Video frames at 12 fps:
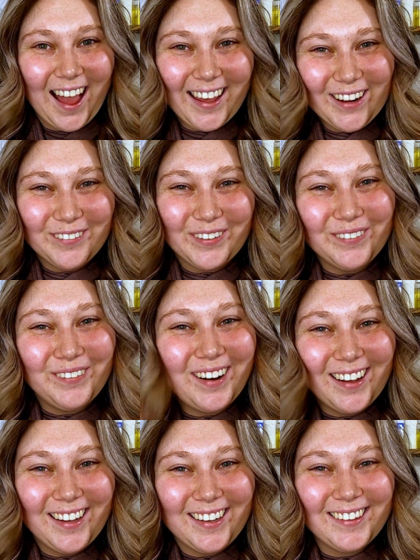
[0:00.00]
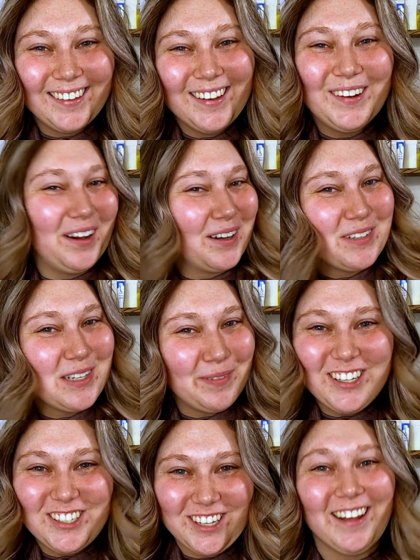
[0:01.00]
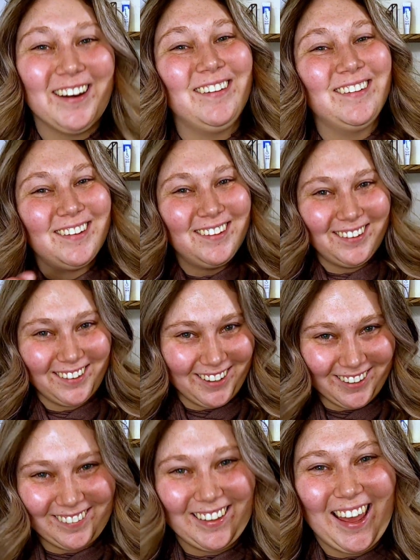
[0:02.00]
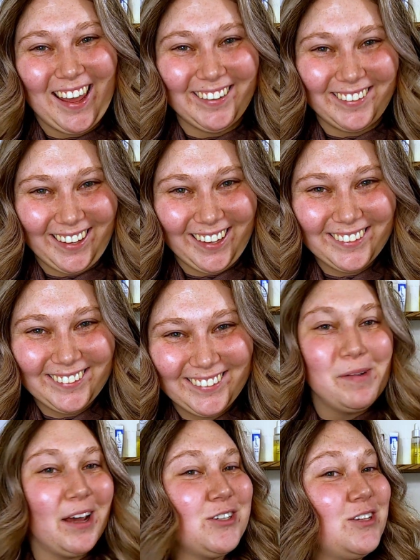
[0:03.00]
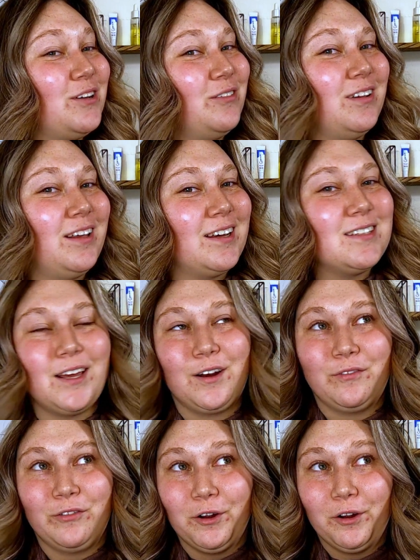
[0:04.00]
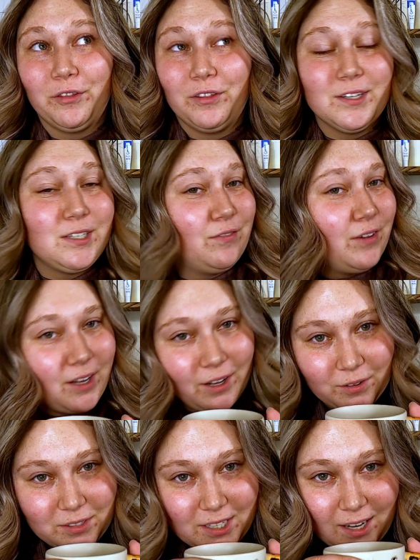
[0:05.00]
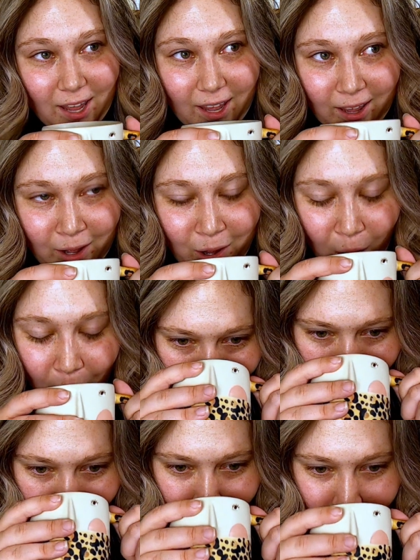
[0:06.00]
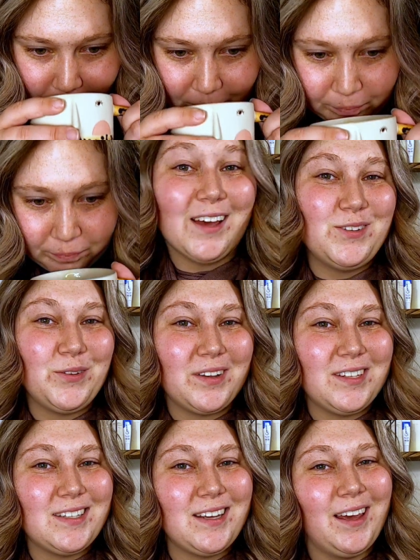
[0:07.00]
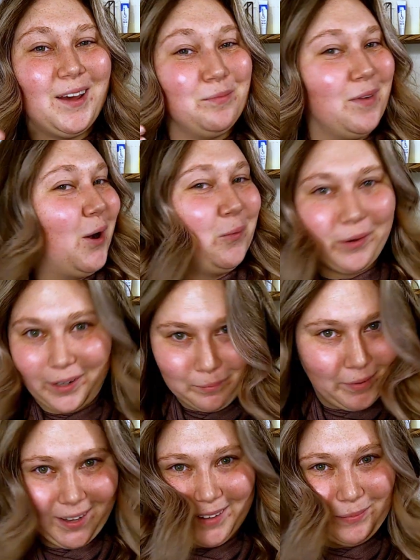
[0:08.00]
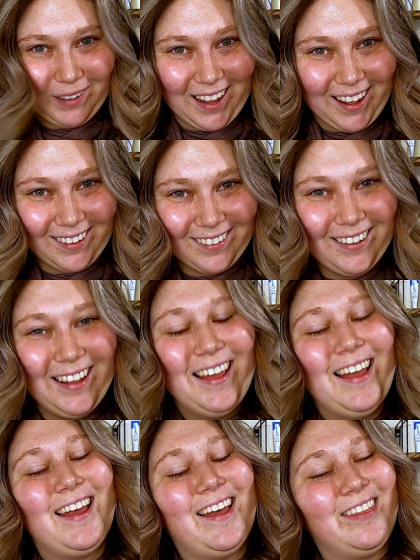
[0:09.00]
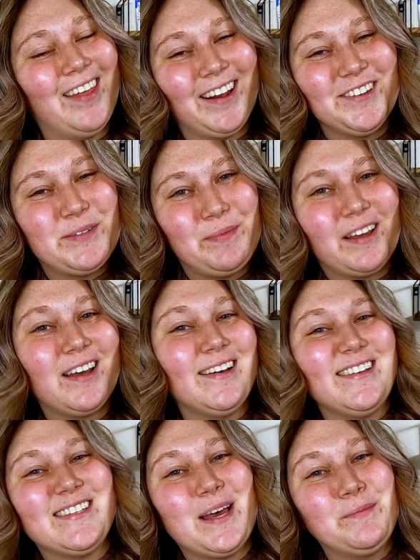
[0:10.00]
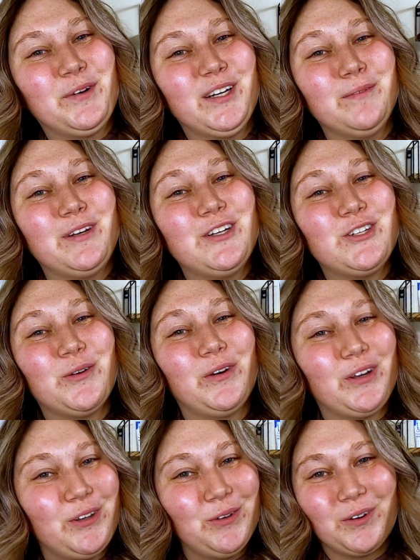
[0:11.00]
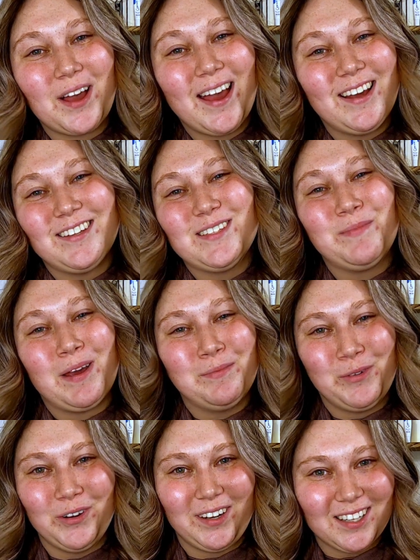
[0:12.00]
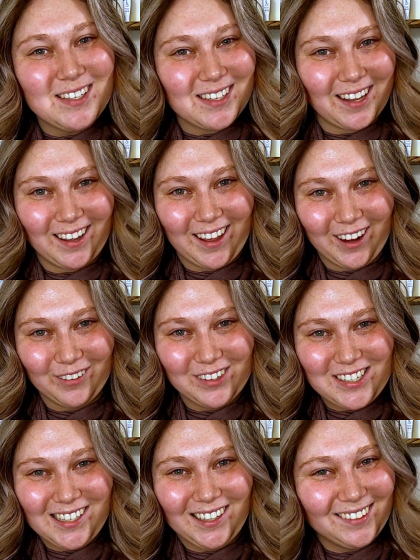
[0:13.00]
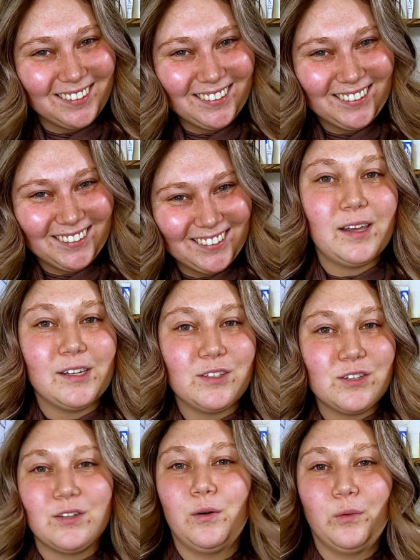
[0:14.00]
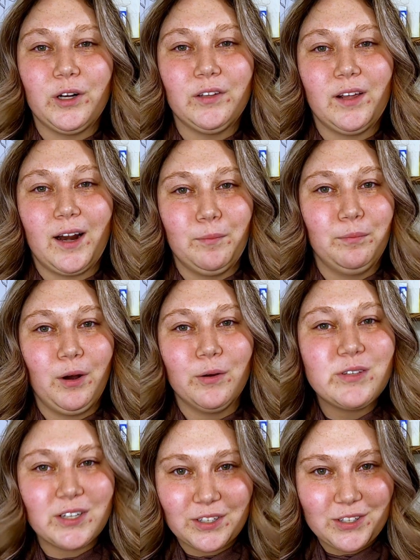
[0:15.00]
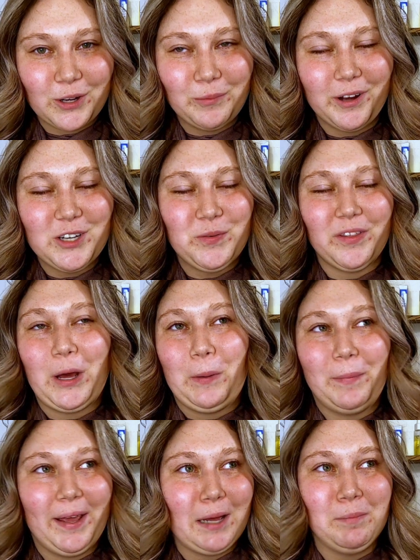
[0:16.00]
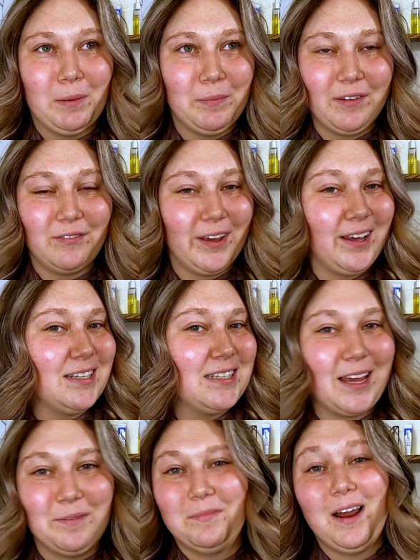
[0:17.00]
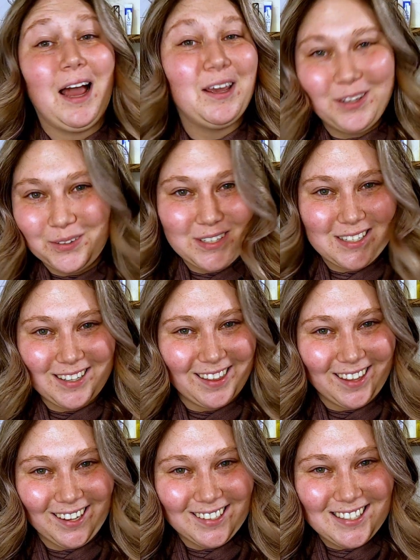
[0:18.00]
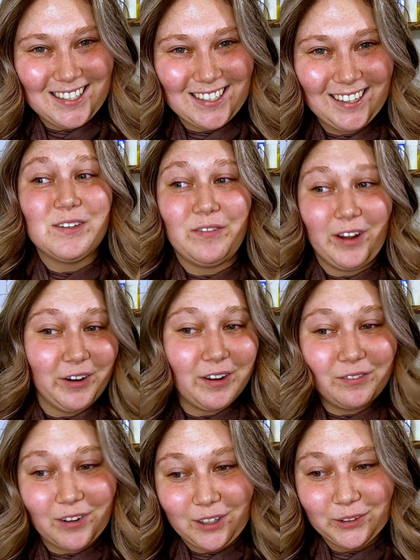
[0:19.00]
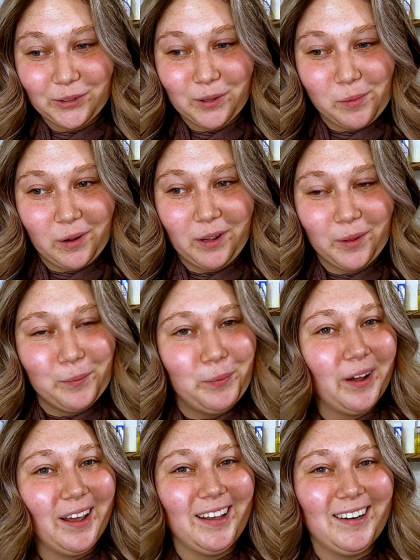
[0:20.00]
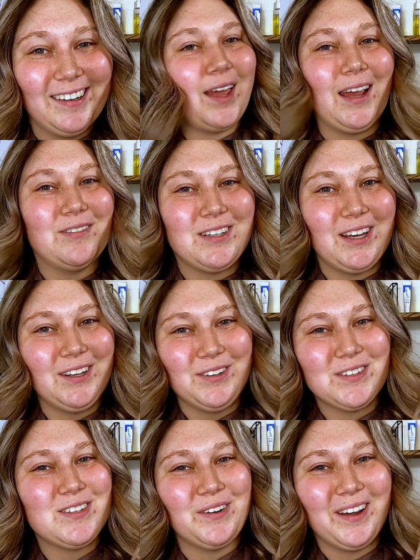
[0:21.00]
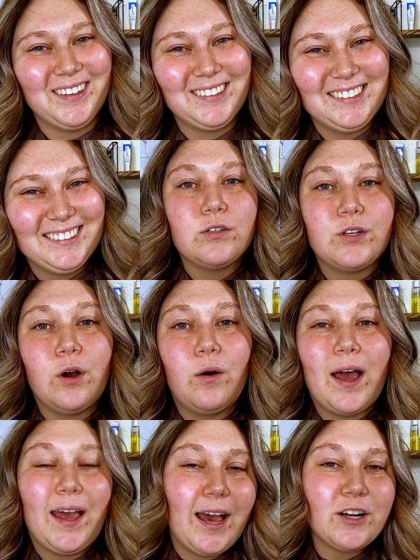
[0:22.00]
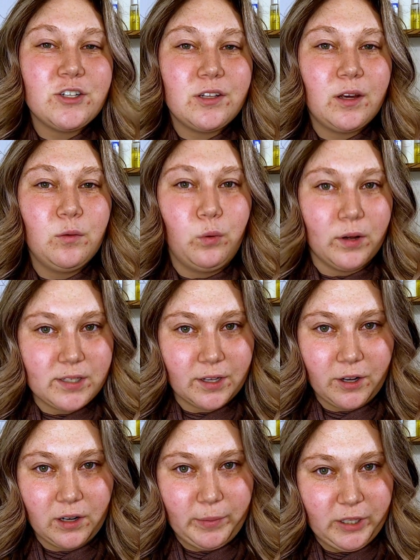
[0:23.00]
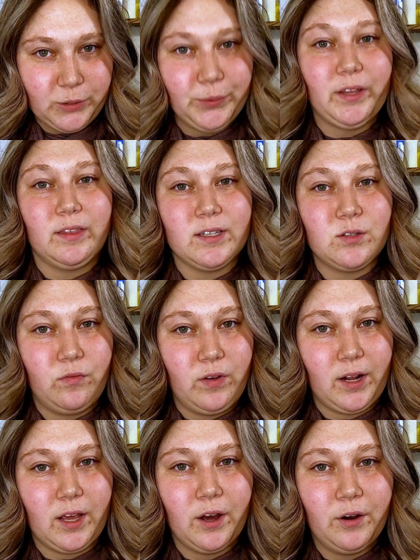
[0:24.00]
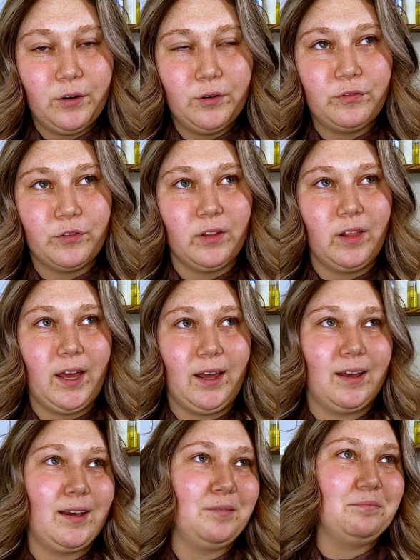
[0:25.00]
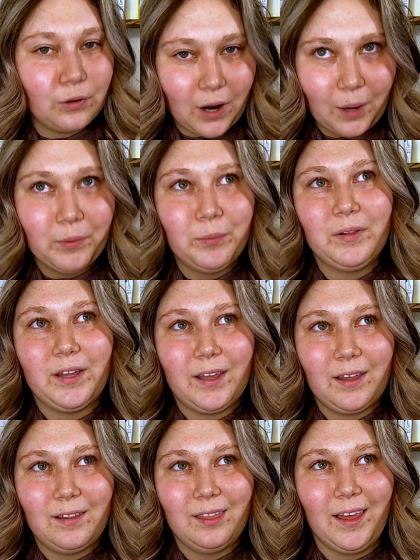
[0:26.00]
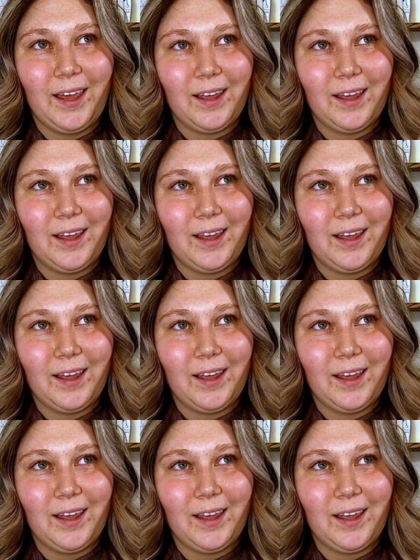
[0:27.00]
Hi everyone! Welcome to my channel, Clearly Hayley. I'm actually really excited for this video today. As you can see, I'm not wearing makeup again, and that is because I'm going to be showing you guys my morning skincare routine. It's so weird that I'm posting so much without makeup on my face. I'm not used to this. It's very vulnerable, but I have to get used to it. So I actually wasn't going to be doing this video for probably